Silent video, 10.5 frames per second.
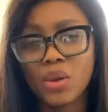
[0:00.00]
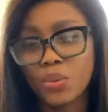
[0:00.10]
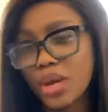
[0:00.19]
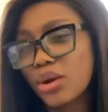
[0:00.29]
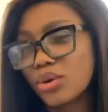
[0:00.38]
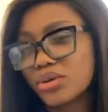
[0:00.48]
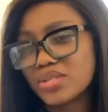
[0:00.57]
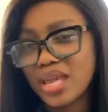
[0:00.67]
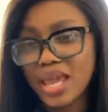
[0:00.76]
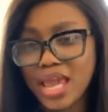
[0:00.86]
where all
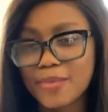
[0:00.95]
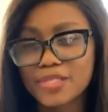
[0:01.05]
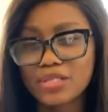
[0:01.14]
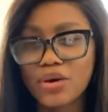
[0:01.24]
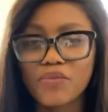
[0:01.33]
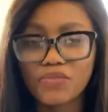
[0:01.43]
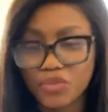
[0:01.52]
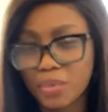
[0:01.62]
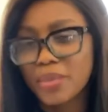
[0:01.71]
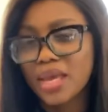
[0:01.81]
the herbs come
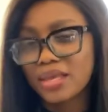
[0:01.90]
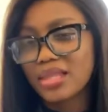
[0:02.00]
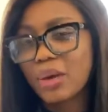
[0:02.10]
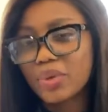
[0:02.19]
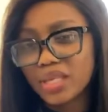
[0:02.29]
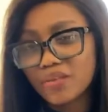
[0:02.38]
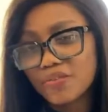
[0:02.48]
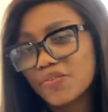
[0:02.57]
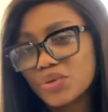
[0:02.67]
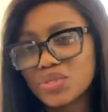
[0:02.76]
from that we
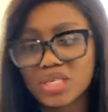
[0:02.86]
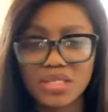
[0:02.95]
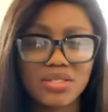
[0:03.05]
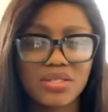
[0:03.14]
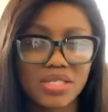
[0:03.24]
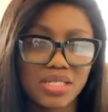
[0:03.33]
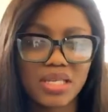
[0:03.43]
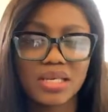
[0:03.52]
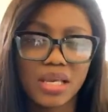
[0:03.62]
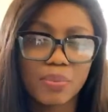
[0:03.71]
infuse into the
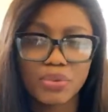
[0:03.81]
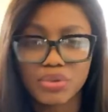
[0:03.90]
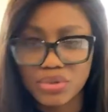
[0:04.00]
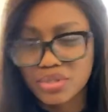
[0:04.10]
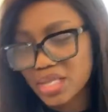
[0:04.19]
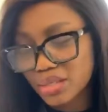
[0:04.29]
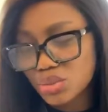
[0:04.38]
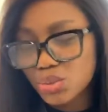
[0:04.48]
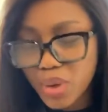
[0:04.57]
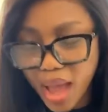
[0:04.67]
skincare products
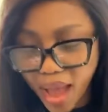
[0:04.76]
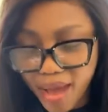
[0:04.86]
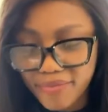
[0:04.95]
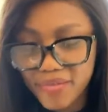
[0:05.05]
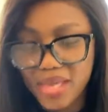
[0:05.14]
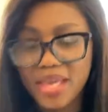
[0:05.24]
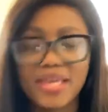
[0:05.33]
that you have.